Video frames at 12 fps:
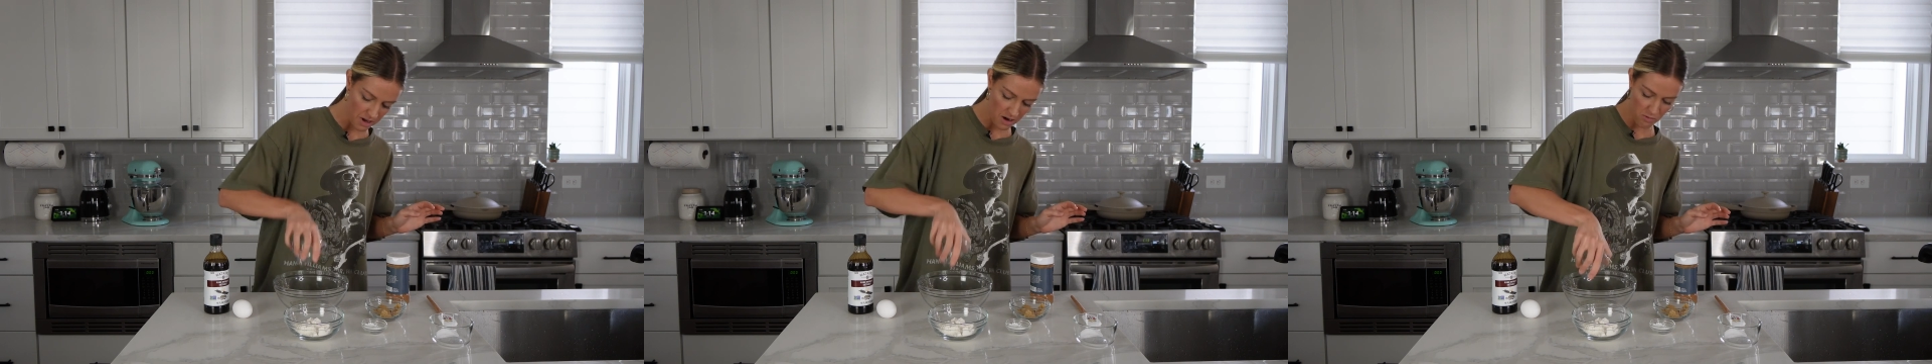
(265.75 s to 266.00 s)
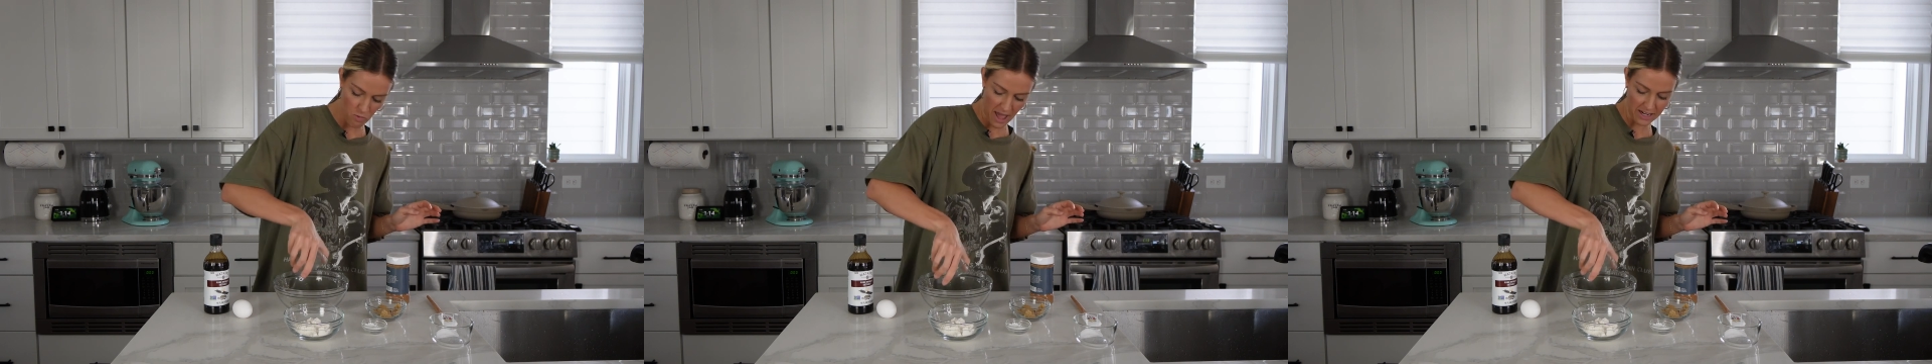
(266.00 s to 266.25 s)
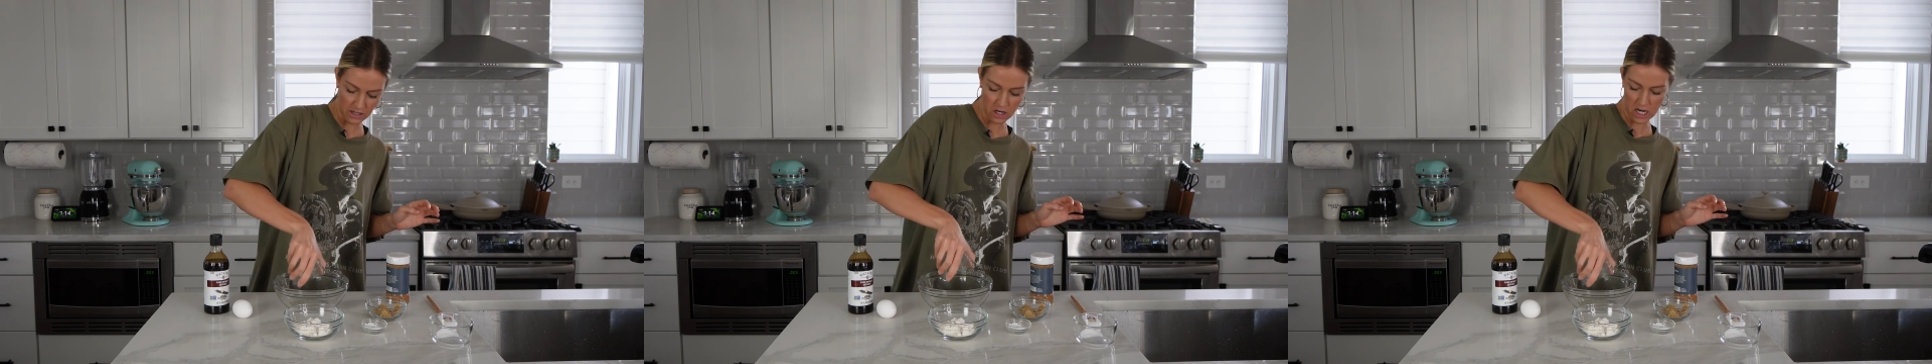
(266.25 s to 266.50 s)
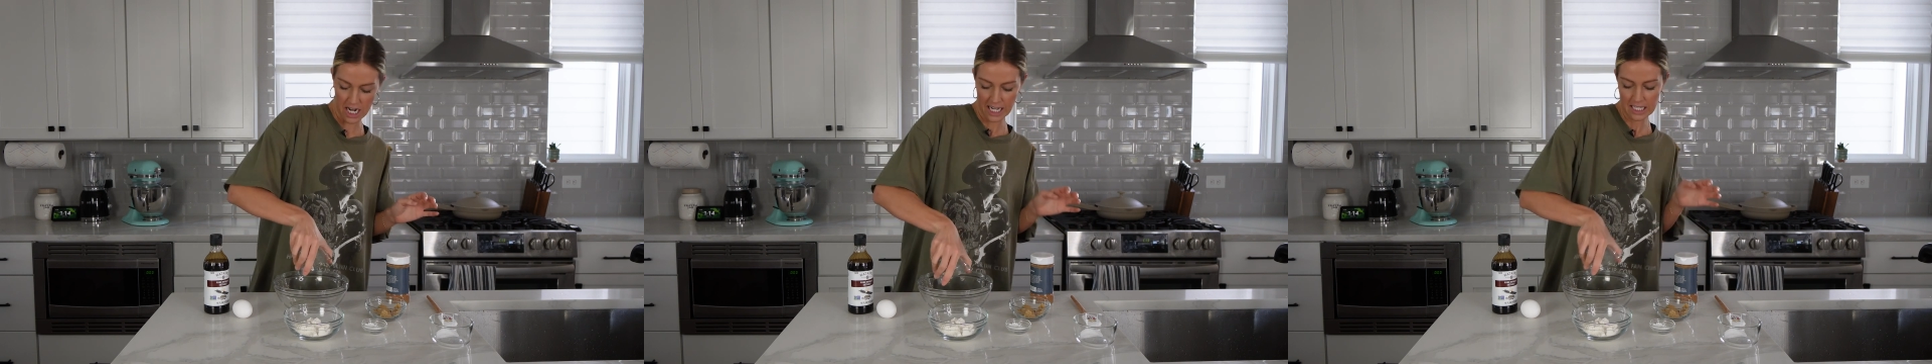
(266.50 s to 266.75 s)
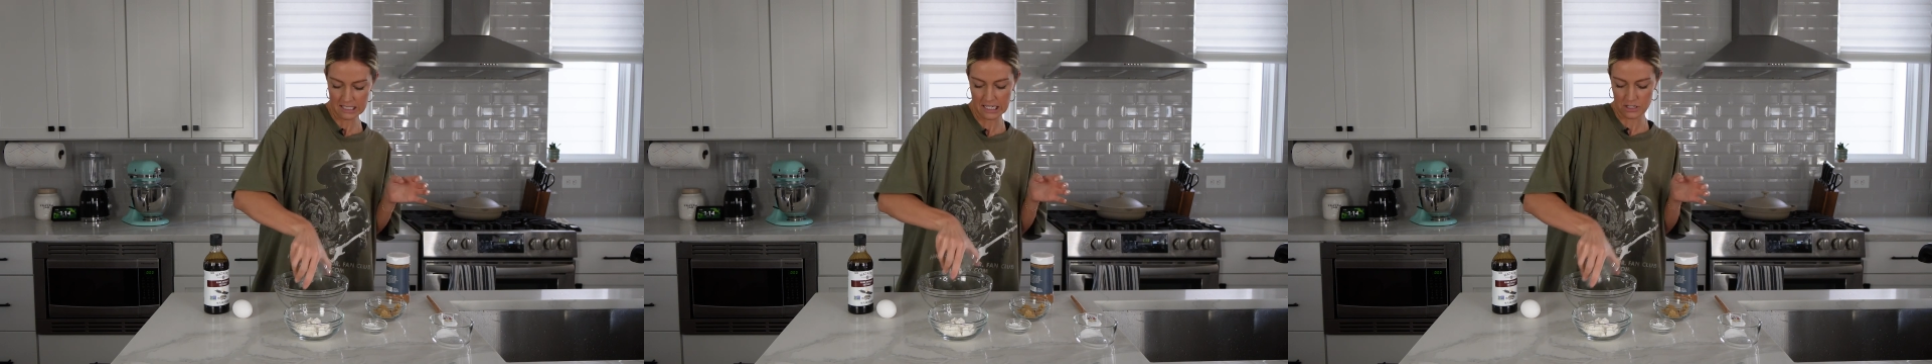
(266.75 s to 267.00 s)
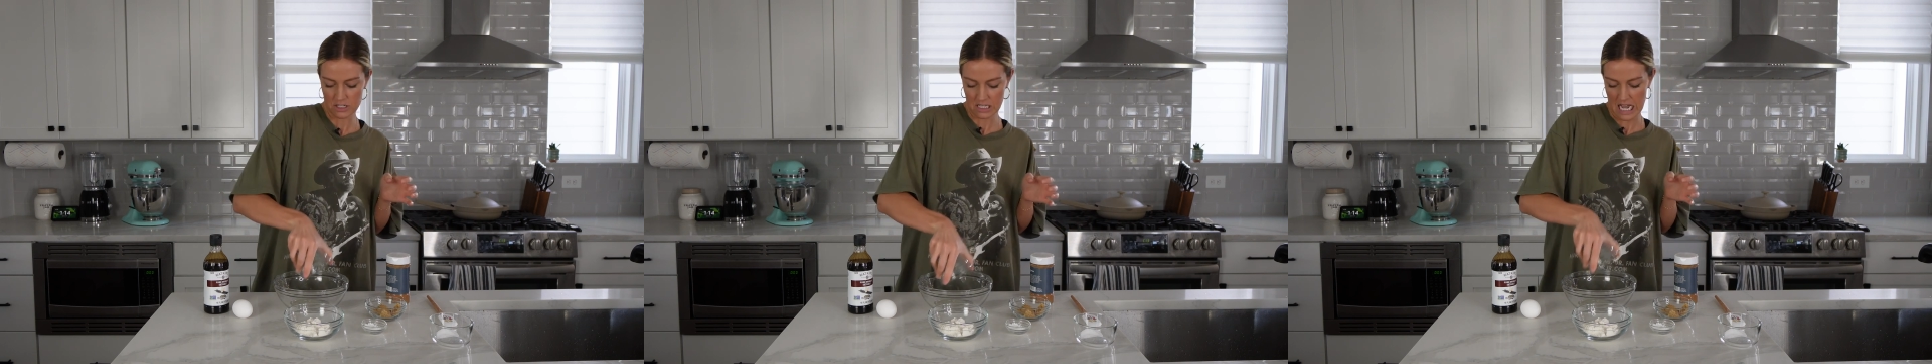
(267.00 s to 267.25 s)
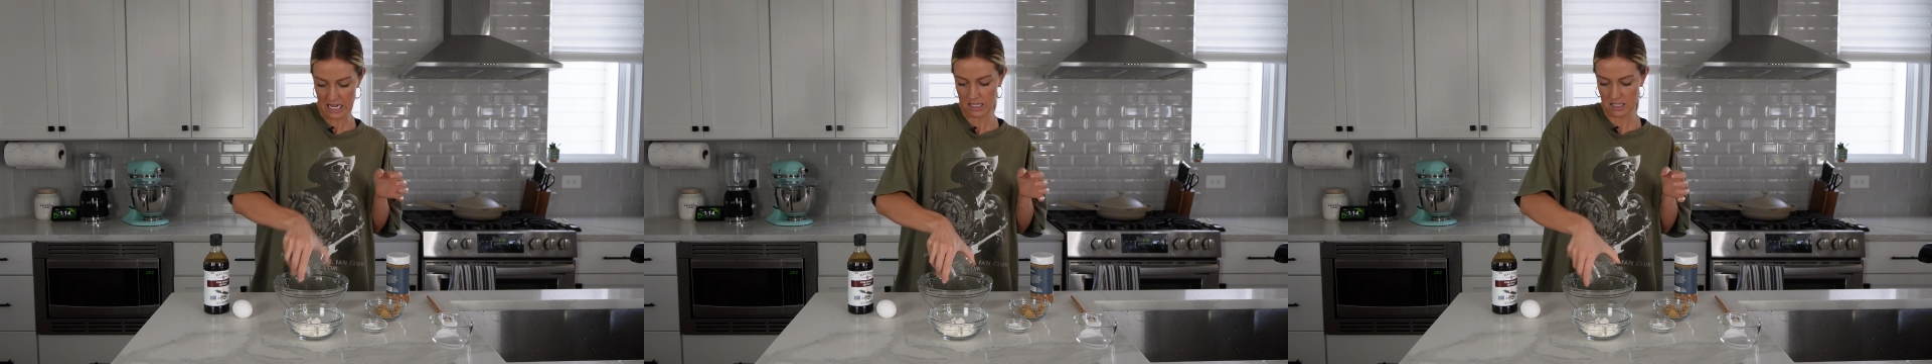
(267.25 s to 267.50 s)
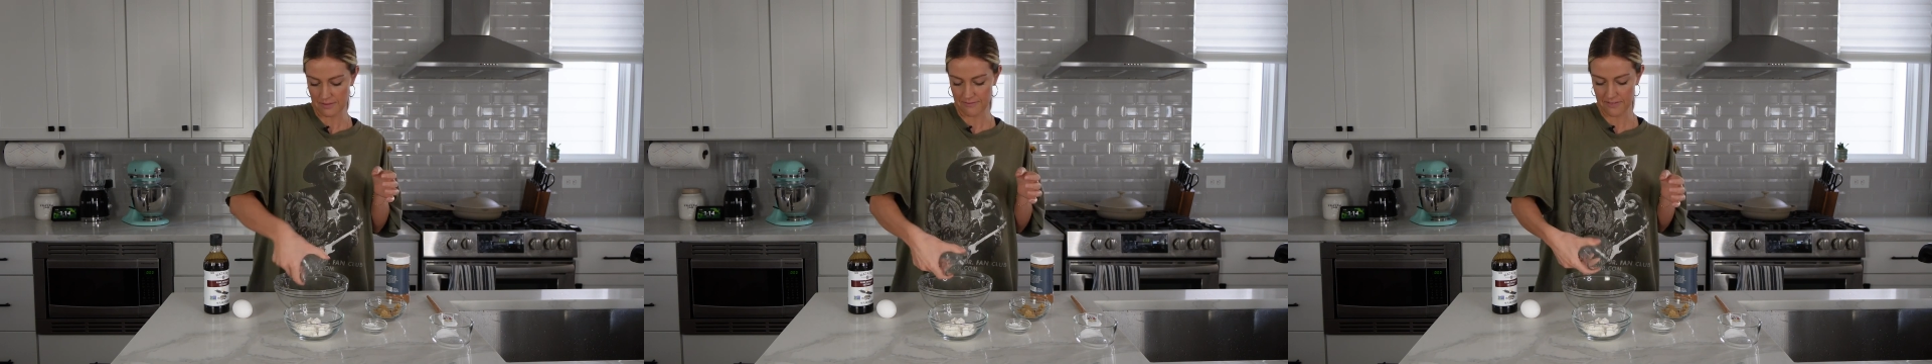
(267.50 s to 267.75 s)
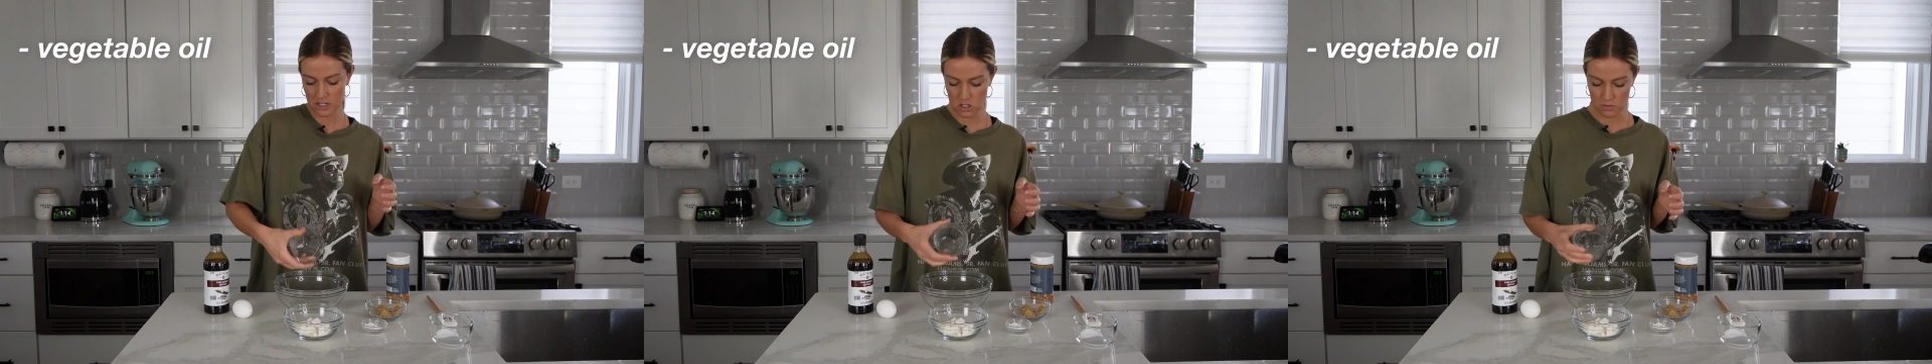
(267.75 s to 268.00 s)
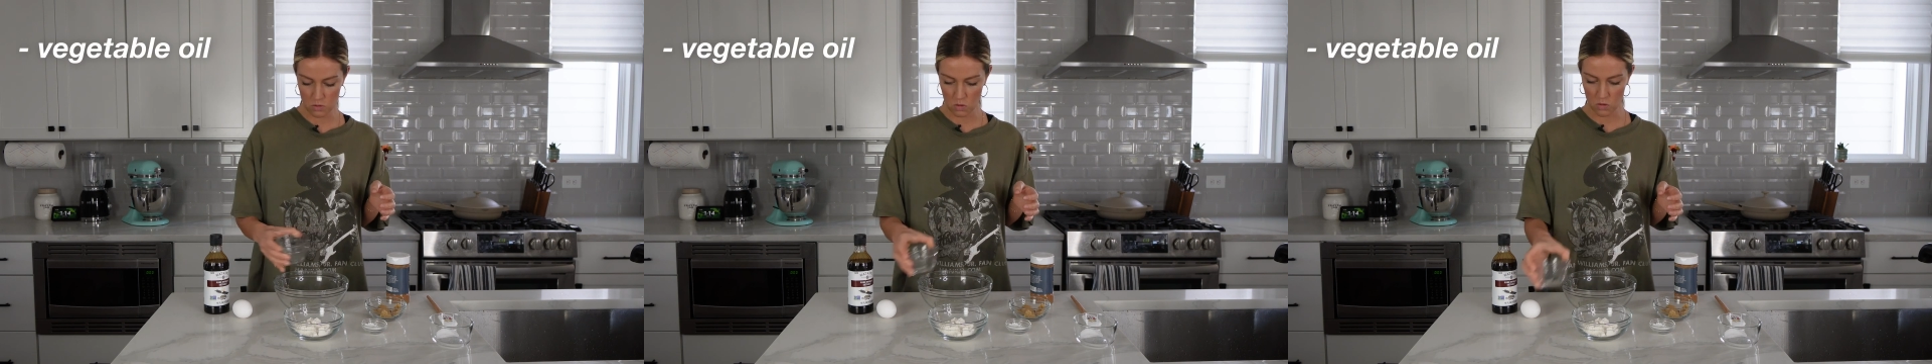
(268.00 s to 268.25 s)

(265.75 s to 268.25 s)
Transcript: our wet ingredients. I just added some vegetable